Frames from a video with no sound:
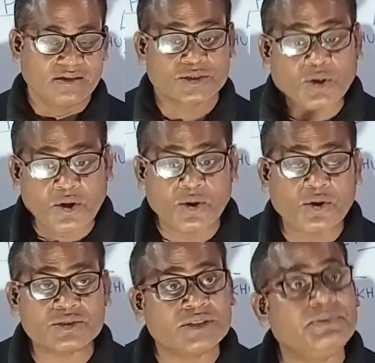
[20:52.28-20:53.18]

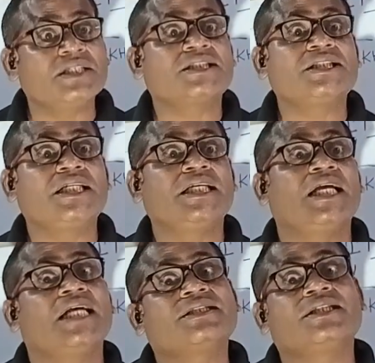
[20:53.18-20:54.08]
So
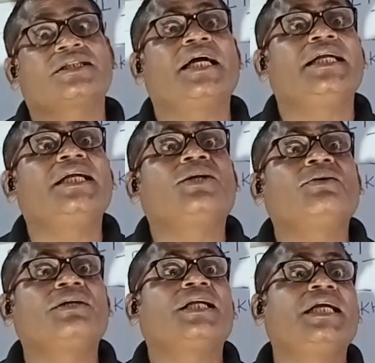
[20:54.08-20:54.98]
CBSE has decided
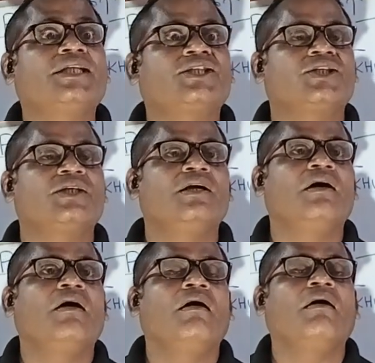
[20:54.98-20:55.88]
to teach
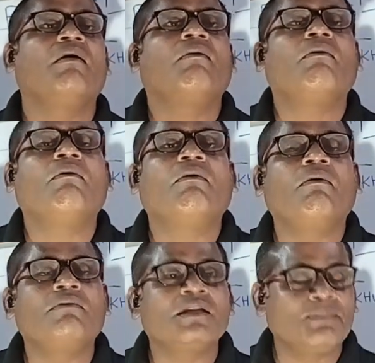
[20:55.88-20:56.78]

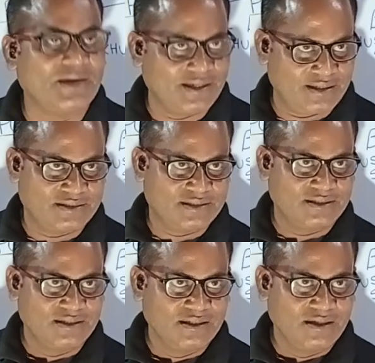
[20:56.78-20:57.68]
all the parents
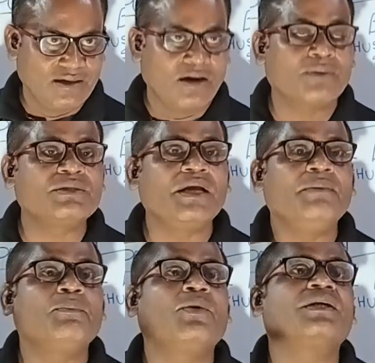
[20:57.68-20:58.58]
of the
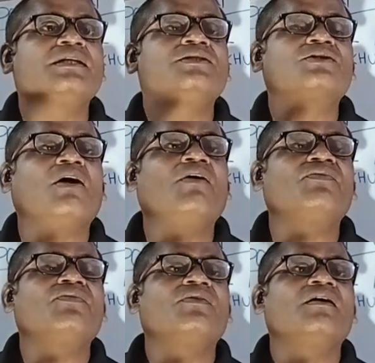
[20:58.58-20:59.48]
importance of